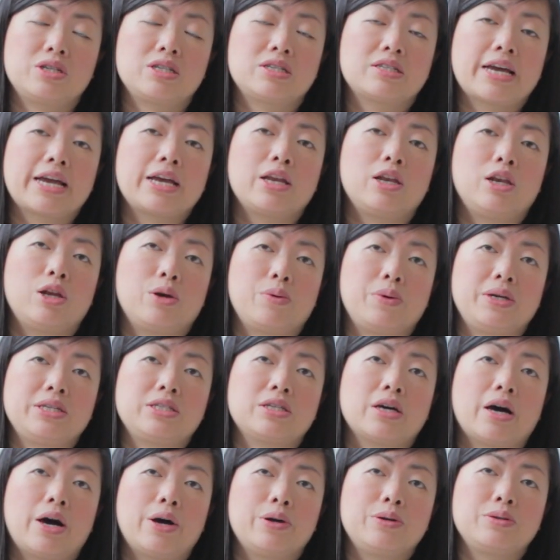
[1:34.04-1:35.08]
to the St.
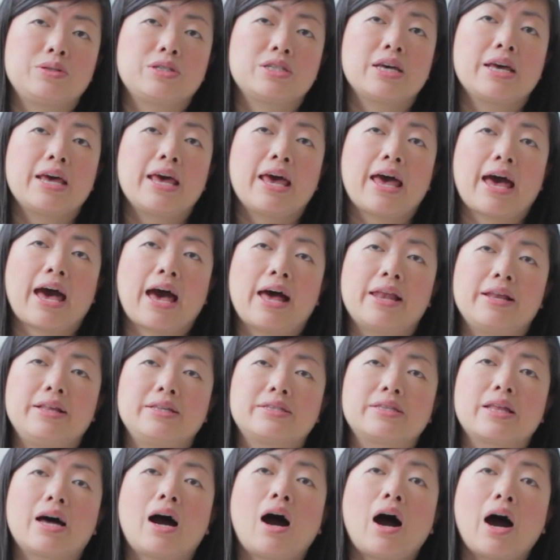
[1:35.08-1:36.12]
Louis tote,
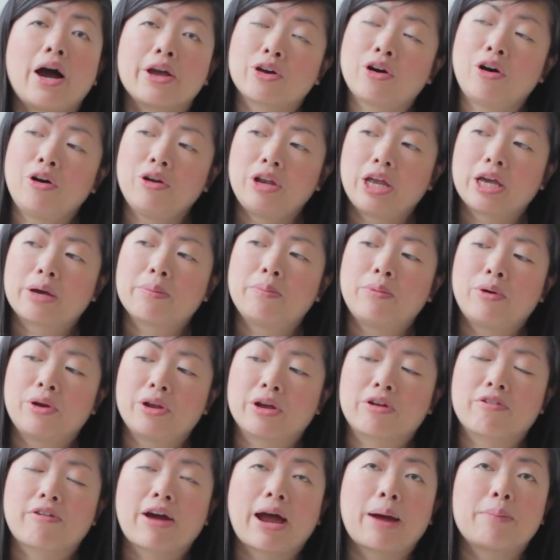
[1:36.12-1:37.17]
and it's the
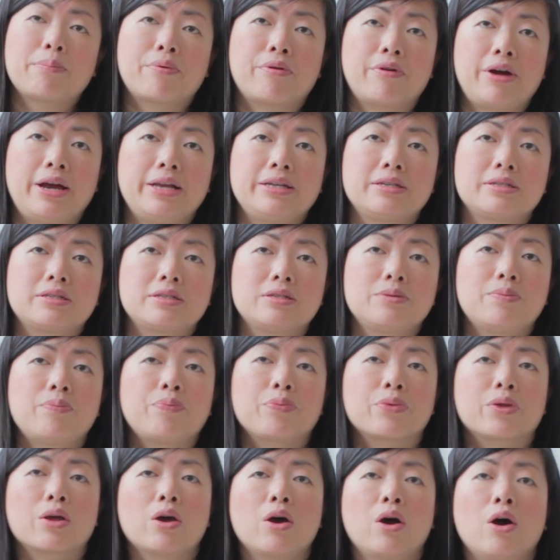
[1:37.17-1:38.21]
iconic monogram
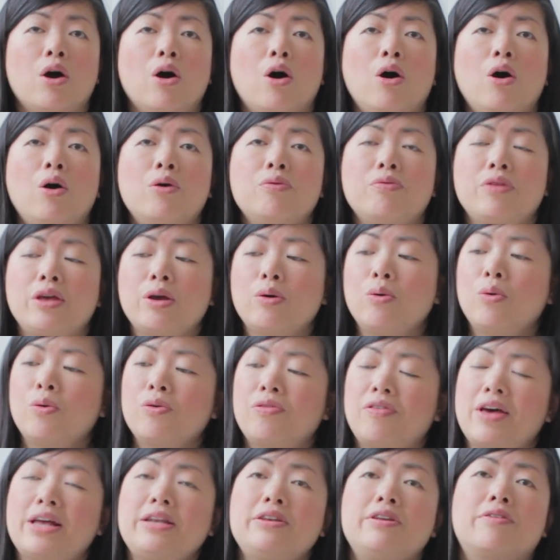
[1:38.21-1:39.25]
print. On
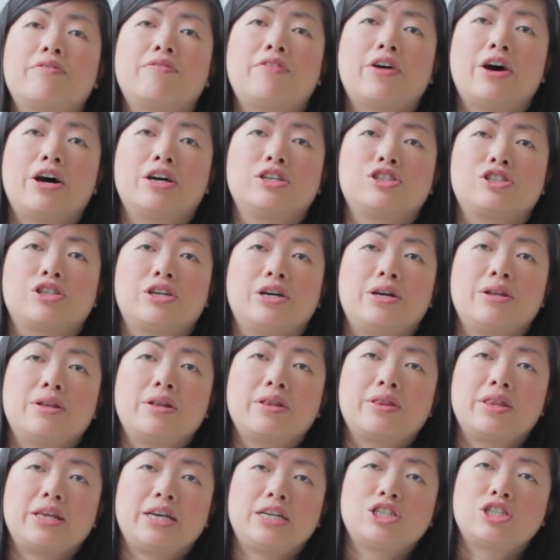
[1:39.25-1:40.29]
the authentic
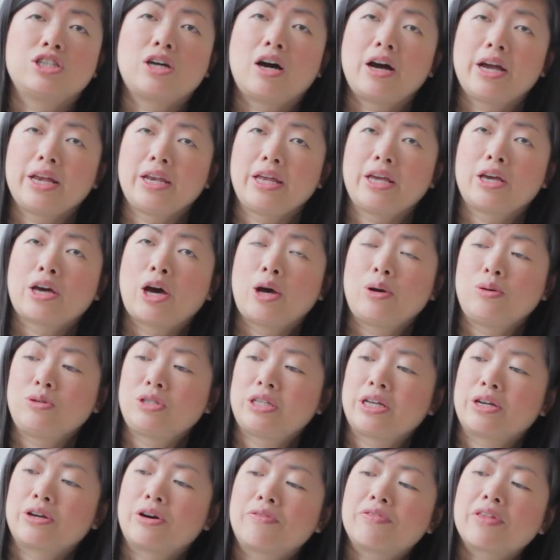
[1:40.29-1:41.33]
version, the shiny
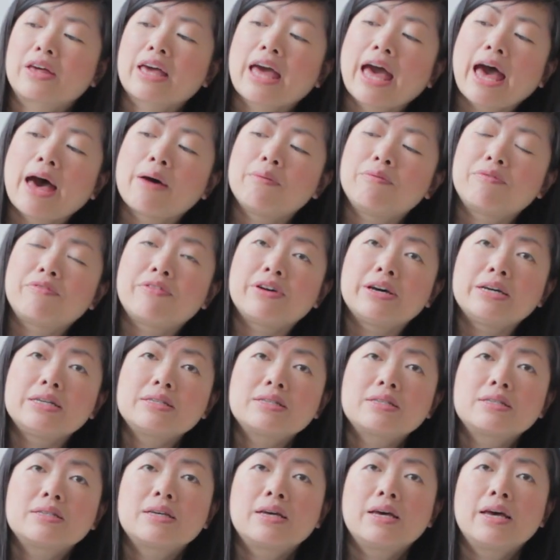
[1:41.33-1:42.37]
coating of the
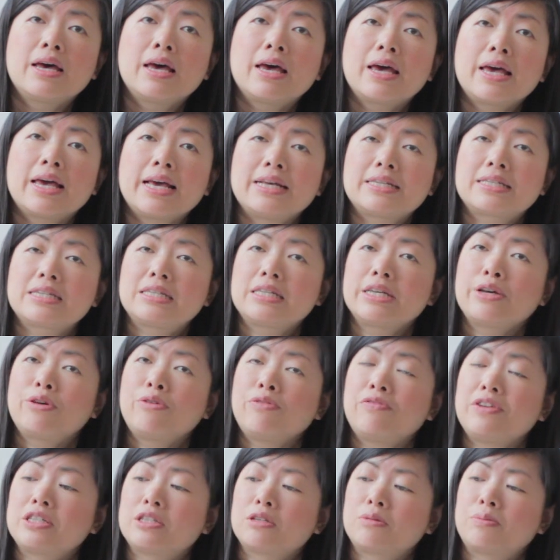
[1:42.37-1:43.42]
canvas is
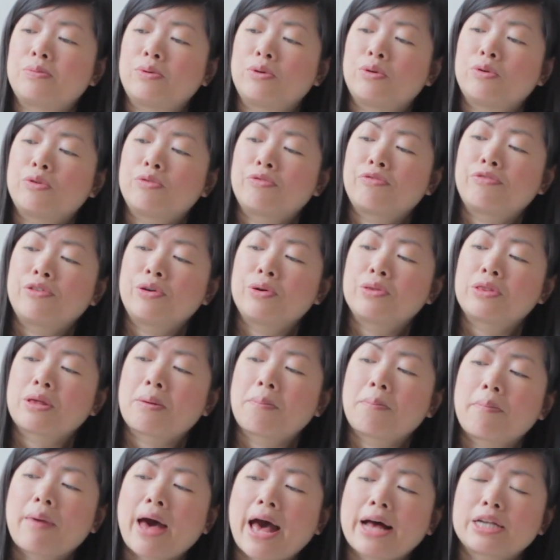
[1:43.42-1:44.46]
still visible
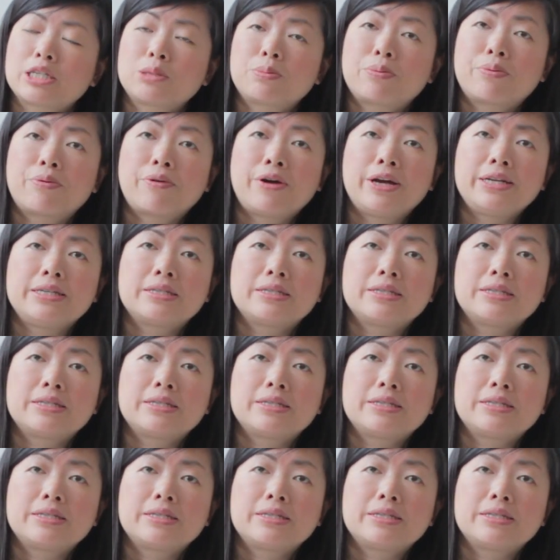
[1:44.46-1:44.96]
through the matte